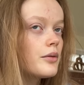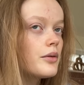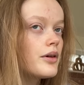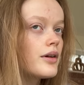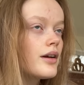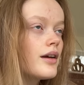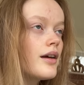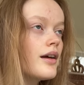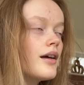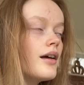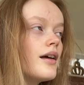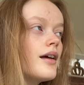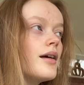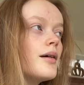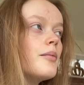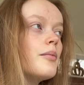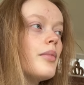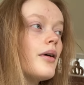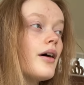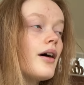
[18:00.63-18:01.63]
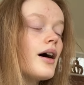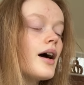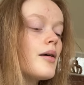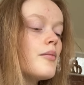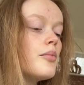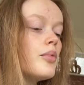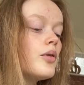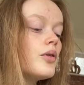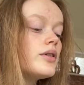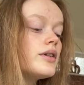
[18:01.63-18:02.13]
one. But I
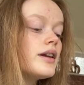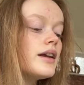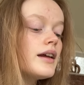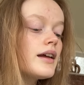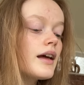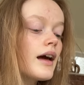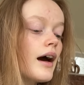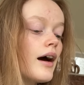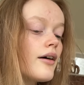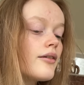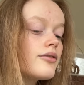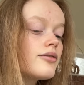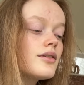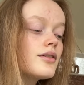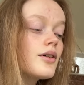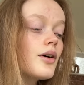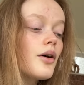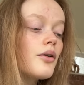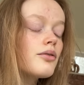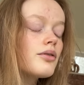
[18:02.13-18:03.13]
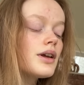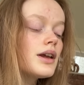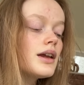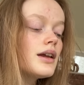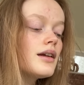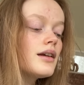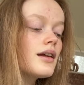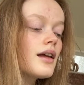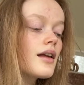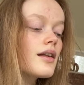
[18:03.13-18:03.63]
bought decaf
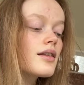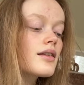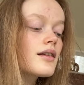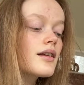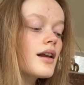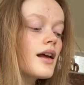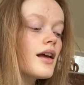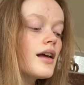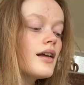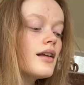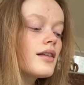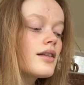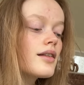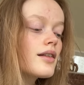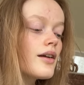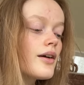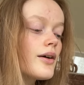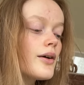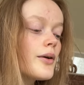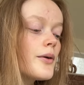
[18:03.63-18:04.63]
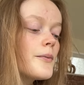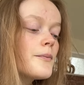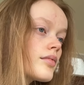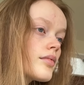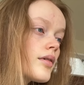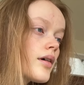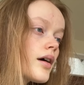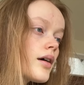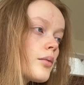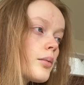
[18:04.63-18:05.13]
coffee yesterday, so
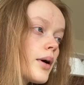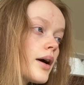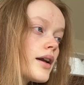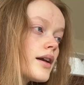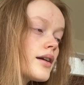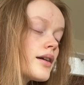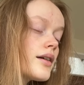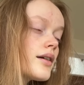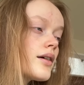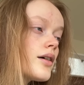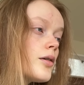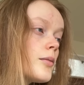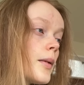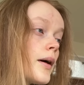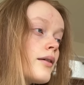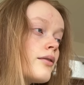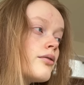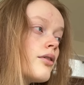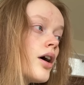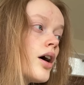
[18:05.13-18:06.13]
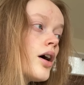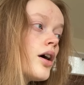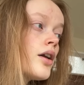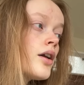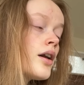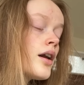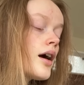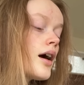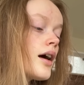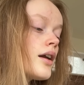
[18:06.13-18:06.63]
I went on my
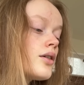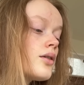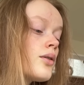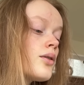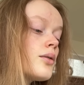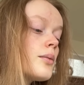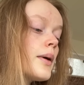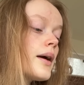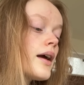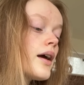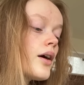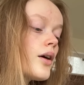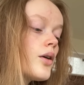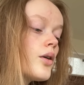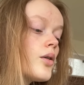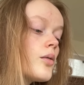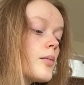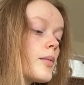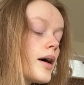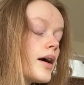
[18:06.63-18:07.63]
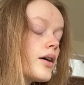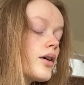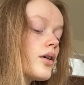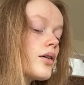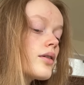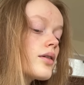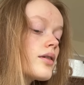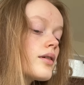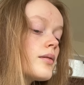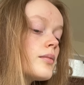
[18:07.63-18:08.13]
run, and on the way home I
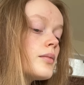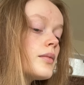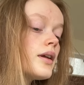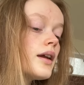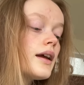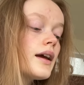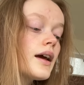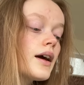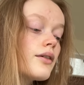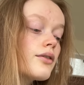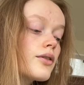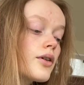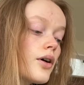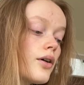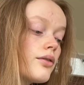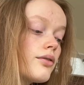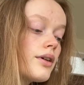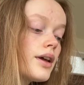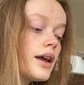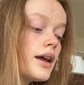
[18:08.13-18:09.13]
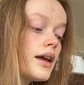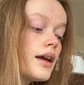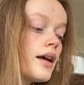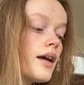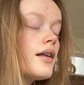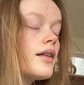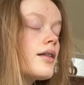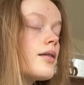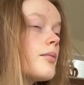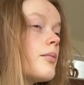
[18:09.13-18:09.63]
got some decaf coffee,
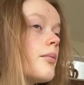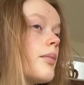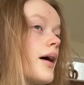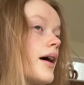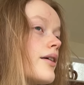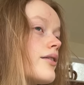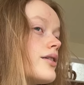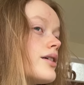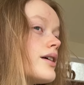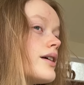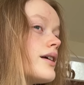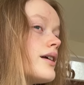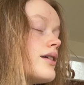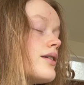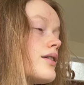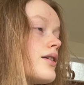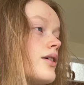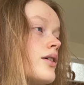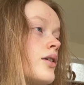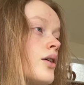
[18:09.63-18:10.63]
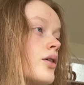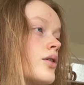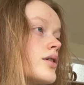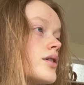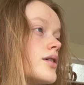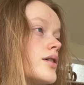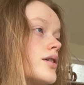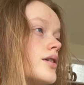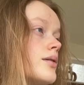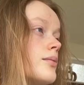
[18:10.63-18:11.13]
some berries,
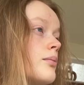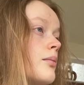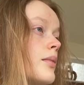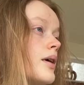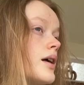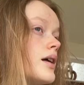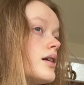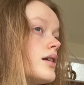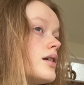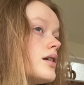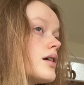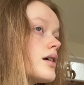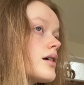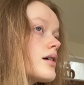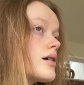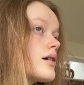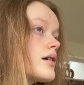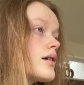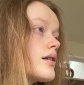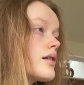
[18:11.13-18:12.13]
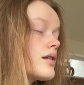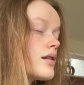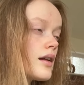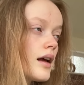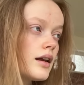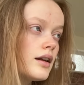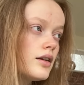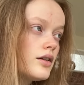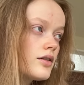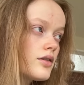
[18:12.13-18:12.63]
yogurt, milk,
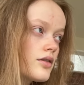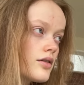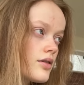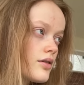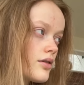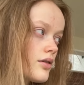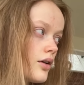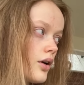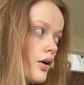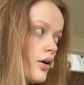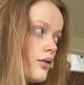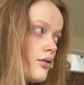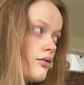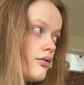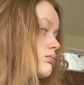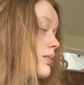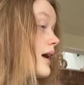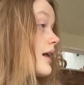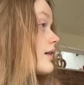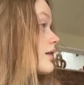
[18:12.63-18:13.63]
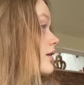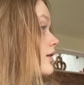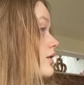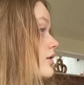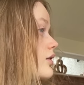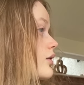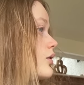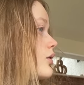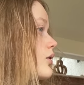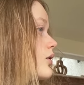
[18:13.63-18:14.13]
salad stuff, pasta
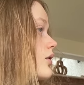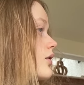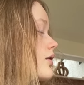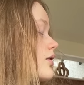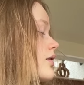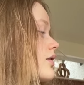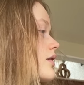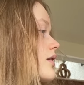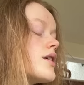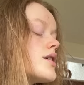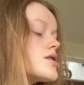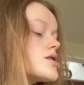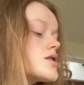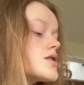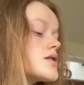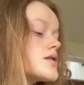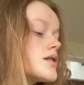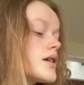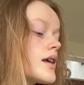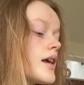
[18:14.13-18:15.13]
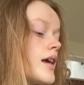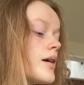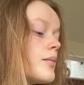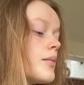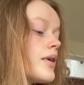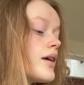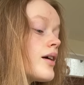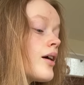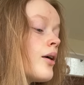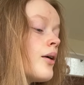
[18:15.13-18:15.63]
sauce, just to keep
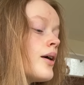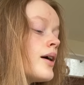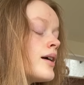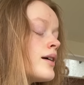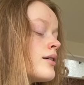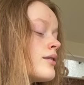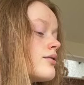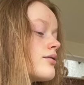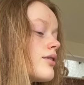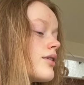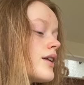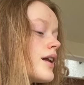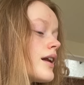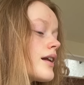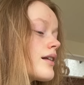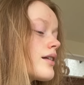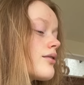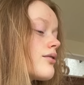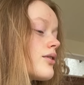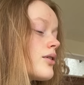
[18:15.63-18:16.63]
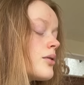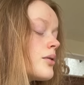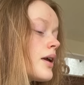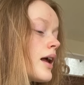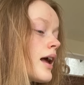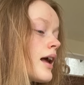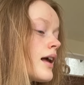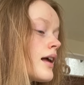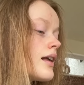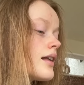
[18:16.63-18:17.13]
me going for the next few
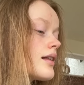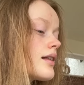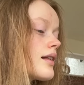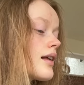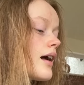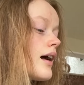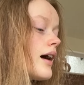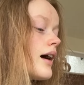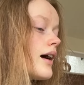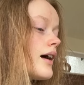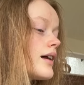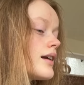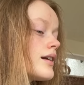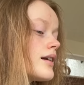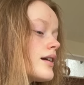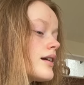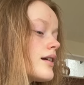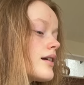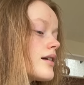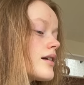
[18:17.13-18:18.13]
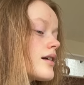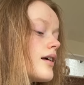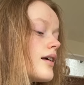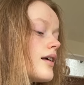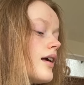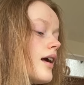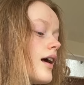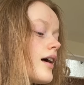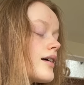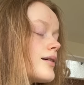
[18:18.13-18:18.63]
days. And
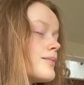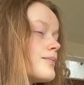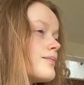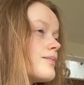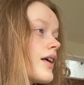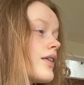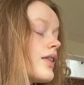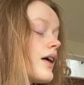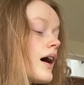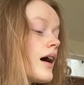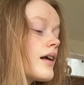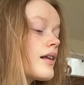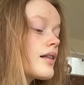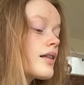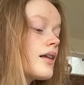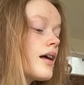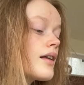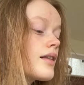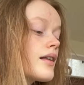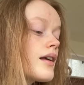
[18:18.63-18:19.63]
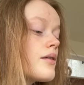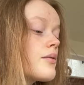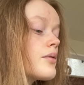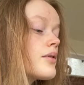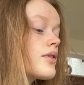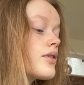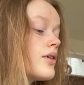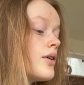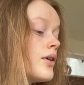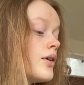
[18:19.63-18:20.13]
yeah, the iced latte
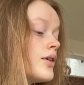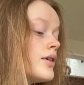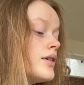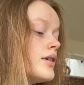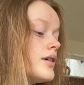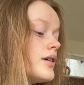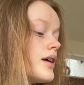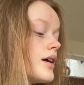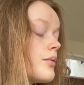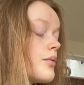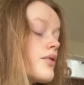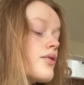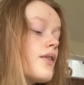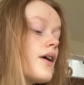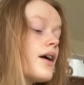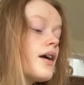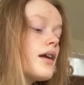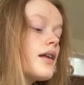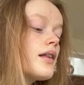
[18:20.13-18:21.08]
was good. It was very